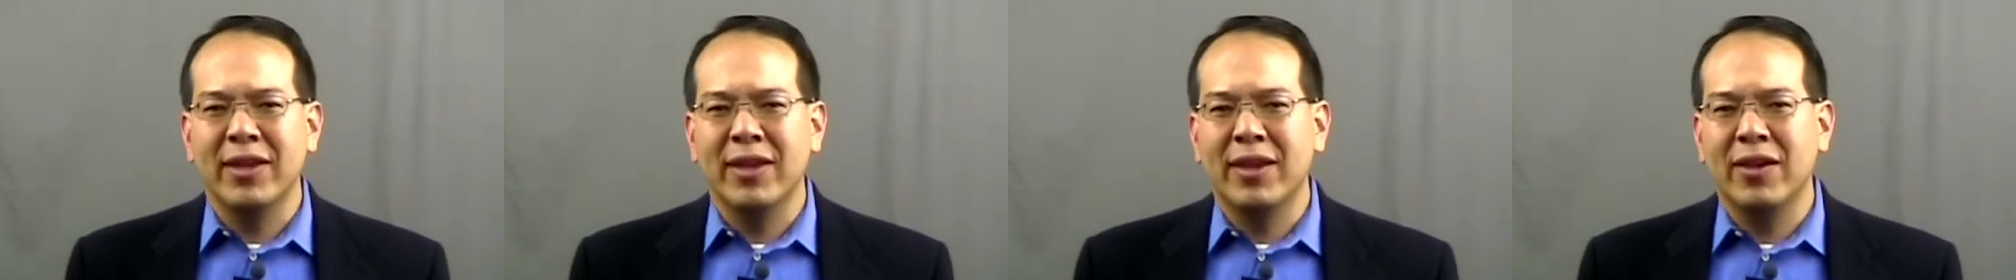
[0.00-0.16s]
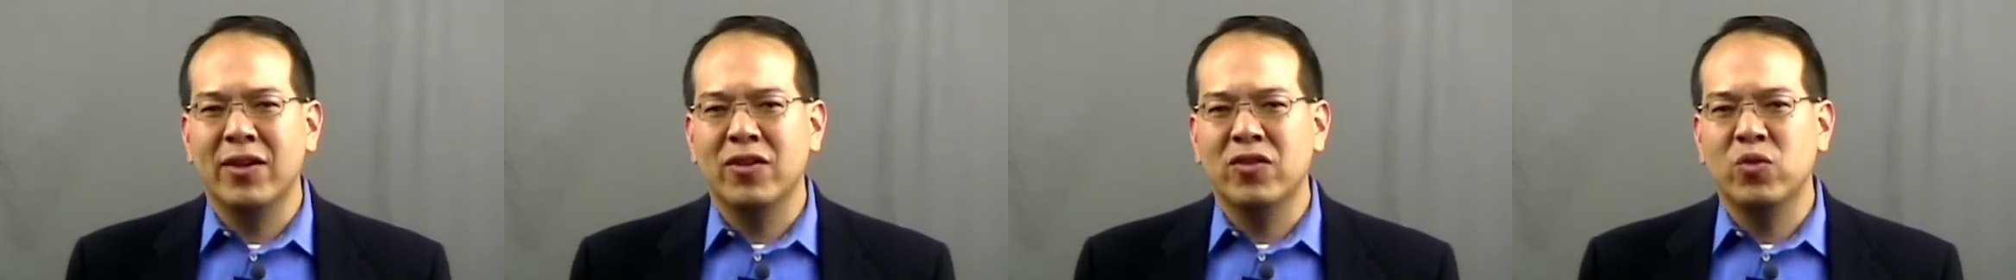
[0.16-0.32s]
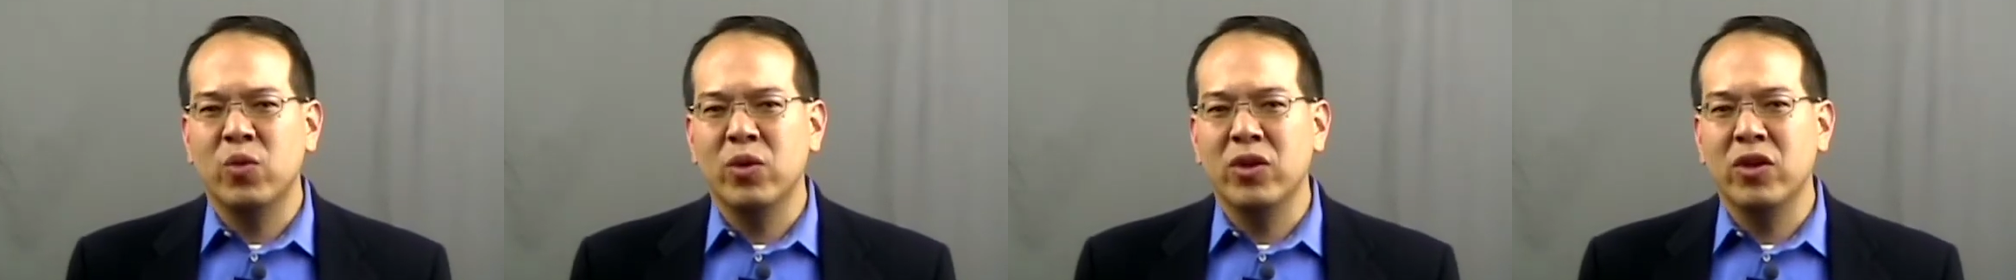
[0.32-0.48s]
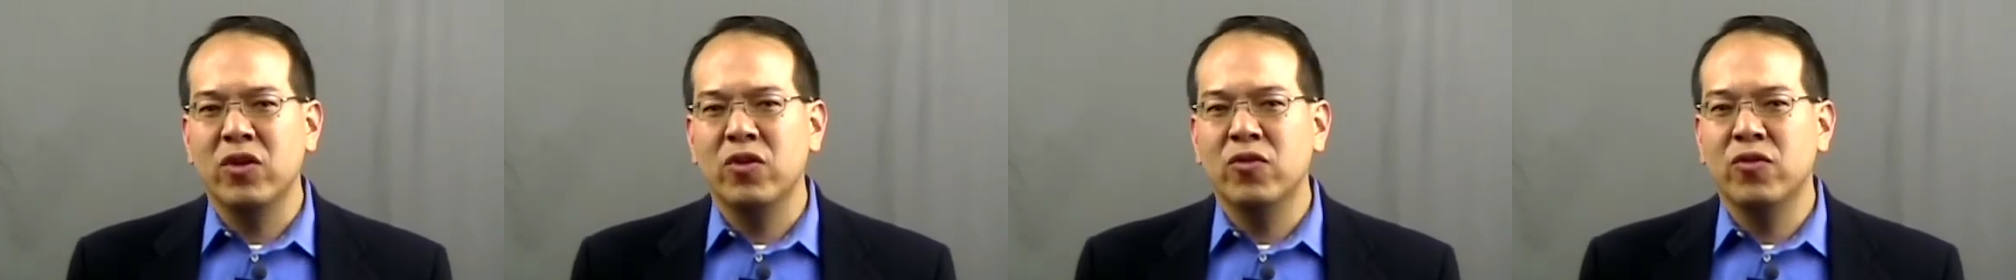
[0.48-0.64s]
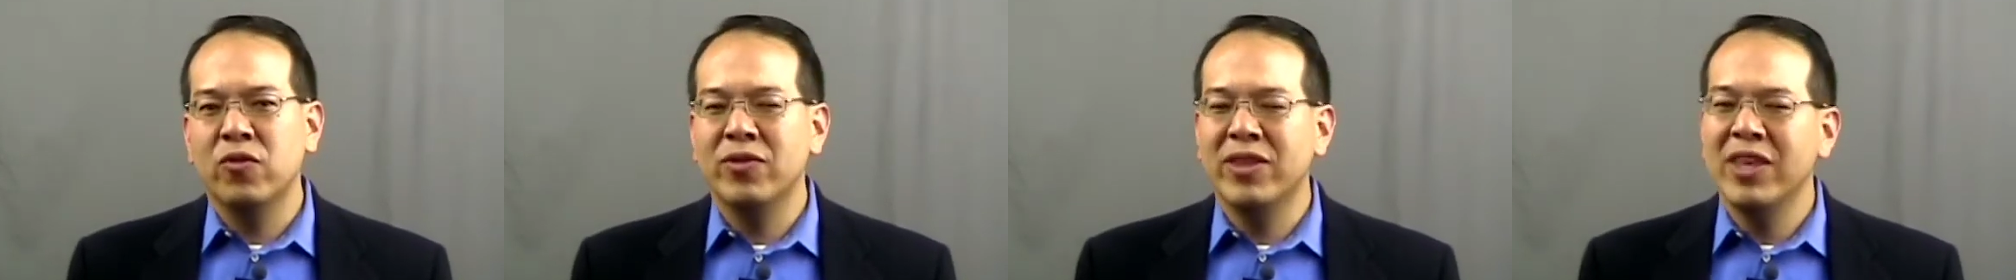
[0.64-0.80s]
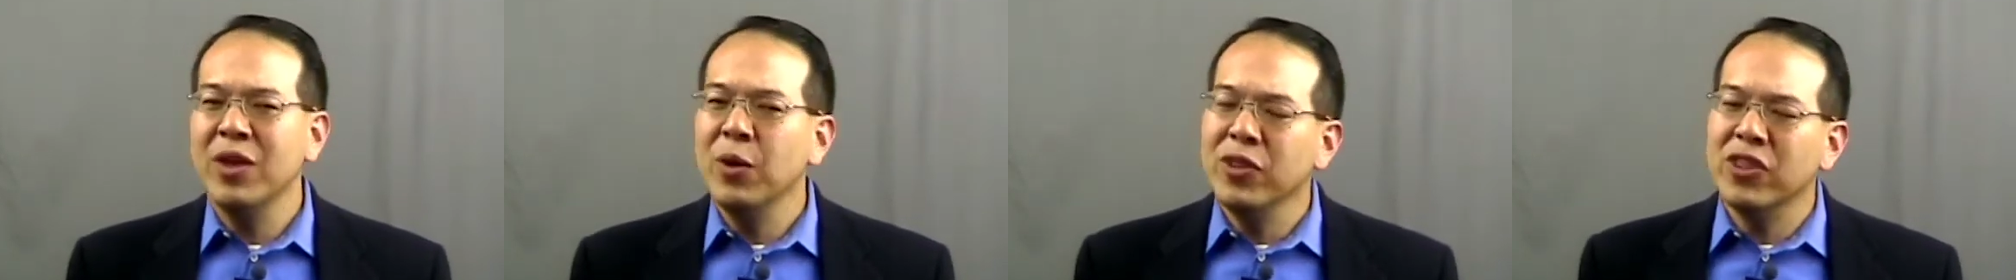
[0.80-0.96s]
is when you
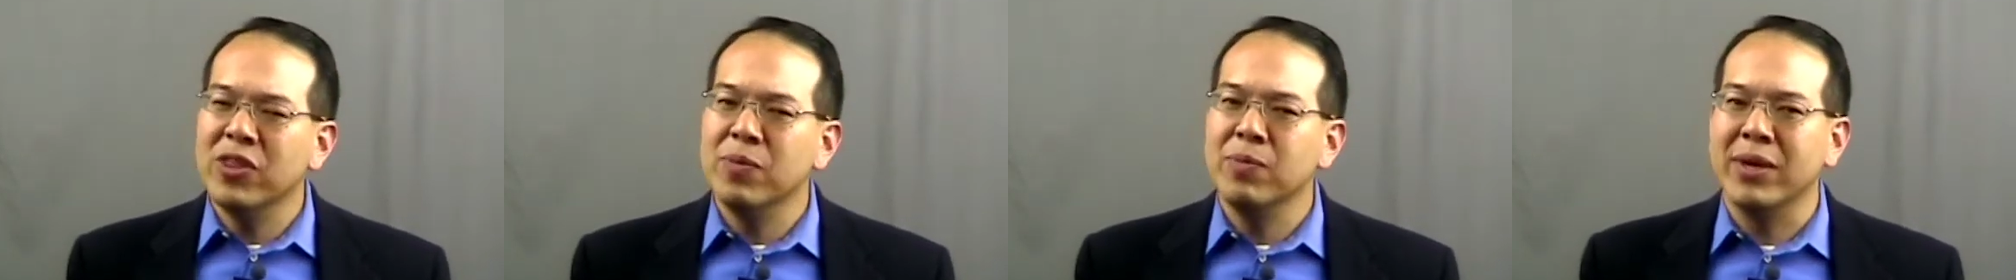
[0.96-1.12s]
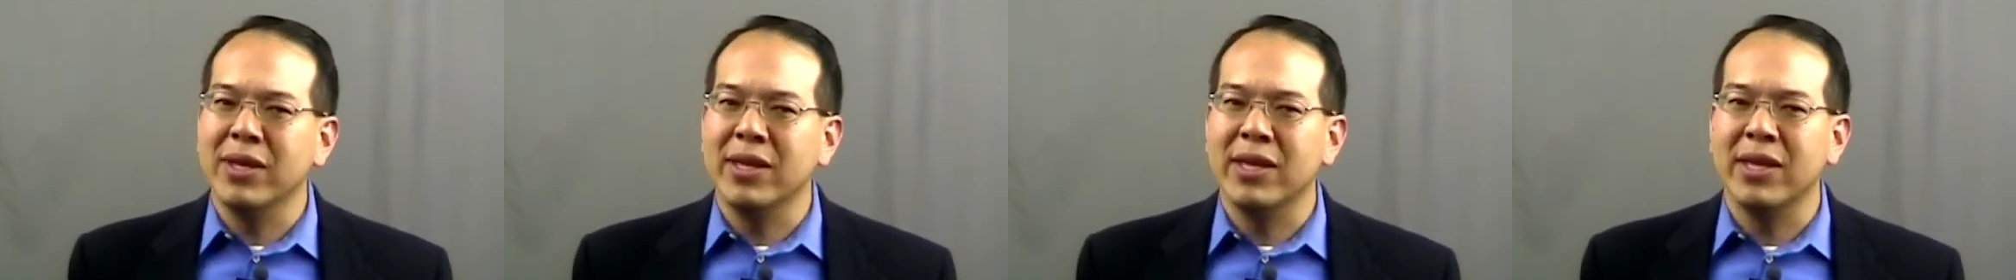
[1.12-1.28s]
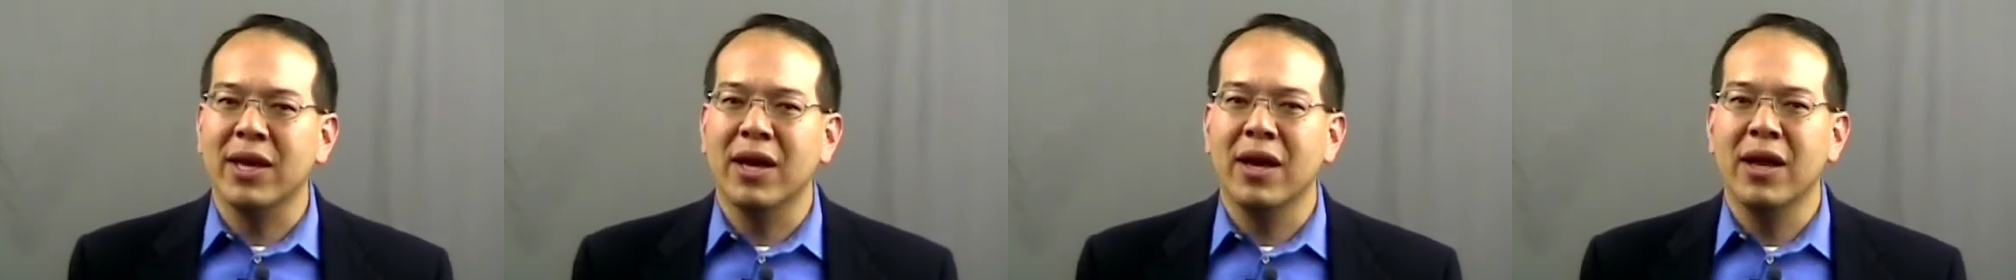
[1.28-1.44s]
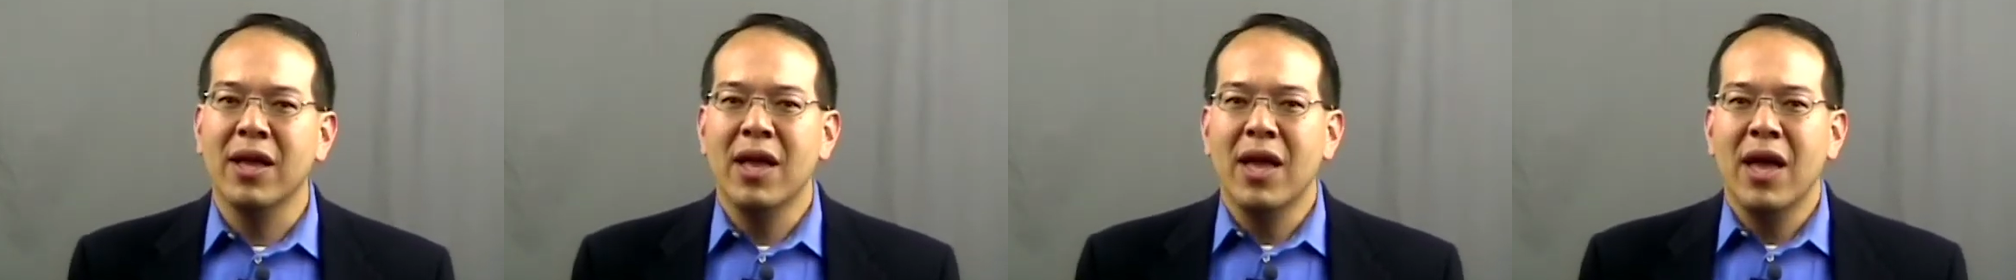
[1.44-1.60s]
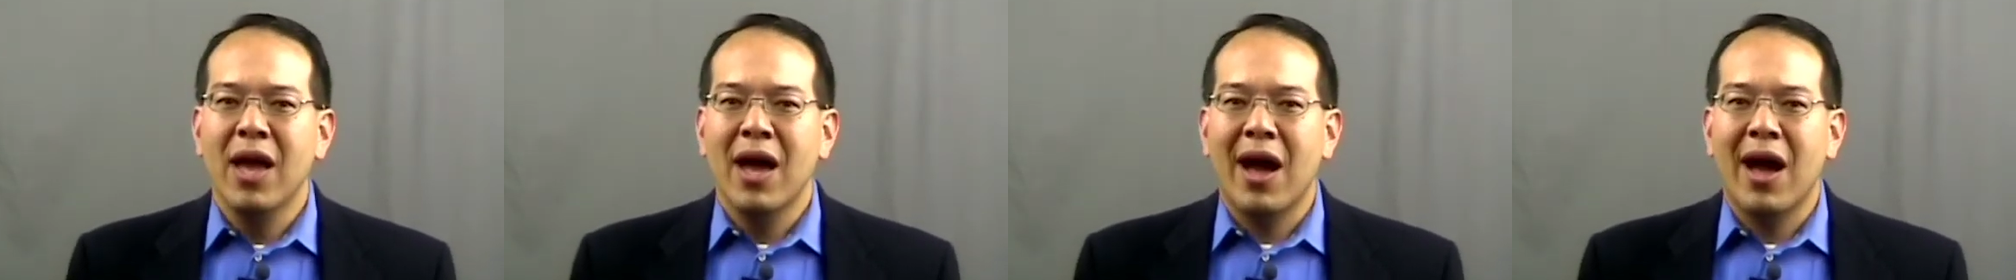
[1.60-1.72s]
deal with the media,